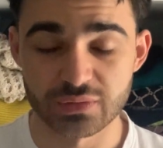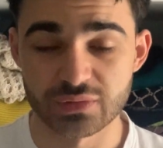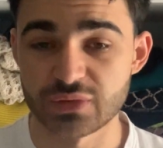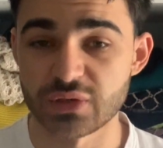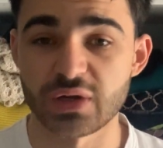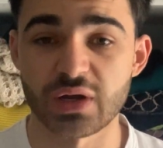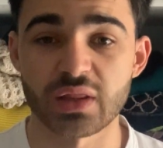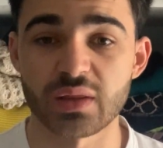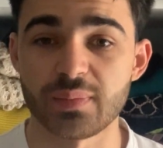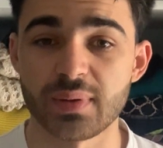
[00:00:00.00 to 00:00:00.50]

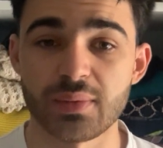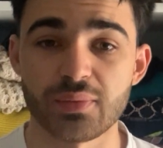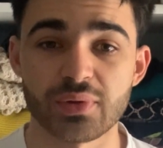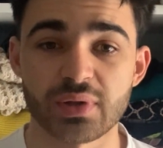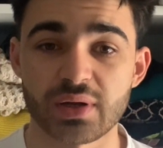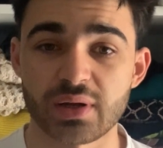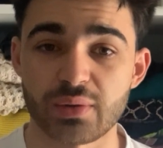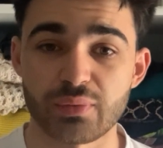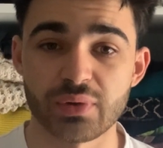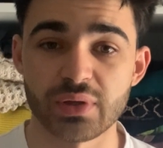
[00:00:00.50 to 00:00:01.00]
none of the people that
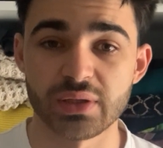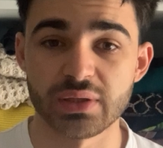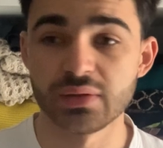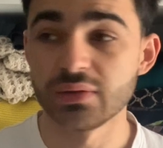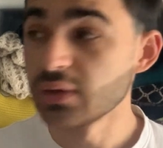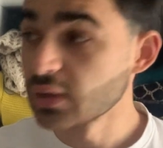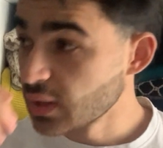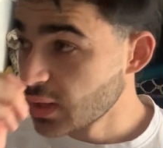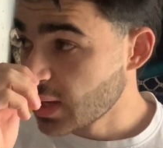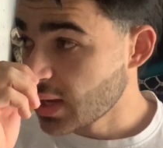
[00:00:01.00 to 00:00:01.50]
I really
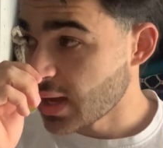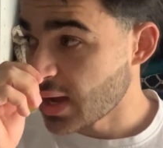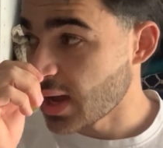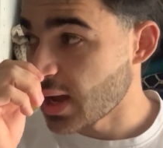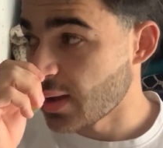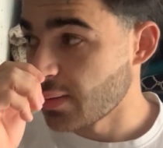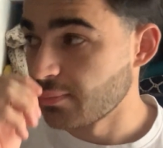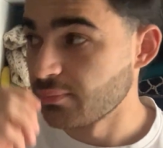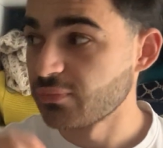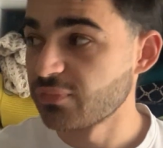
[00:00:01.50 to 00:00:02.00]

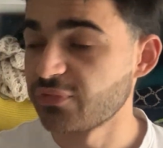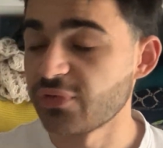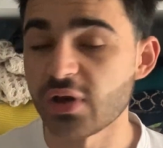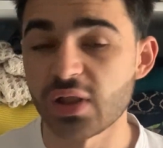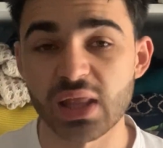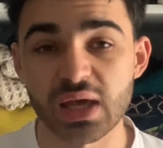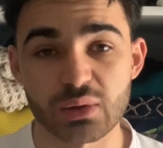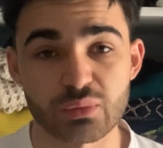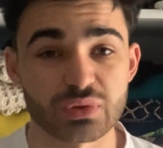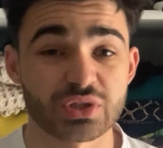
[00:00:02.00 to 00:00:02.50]
felt
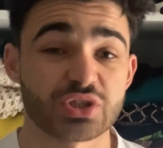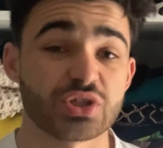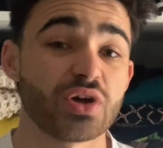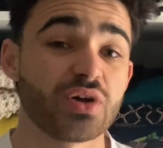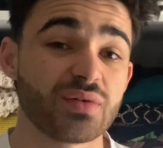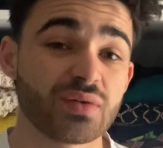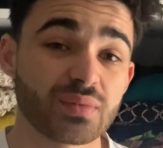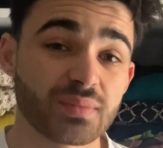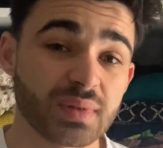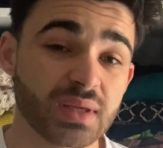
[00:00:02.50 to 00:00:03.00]
like were
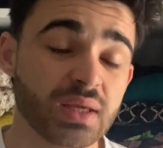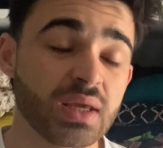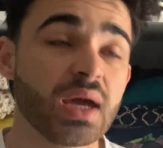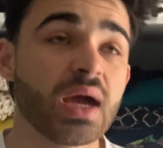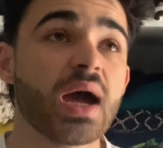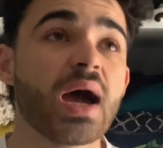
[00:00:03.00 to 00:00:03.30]
serving me.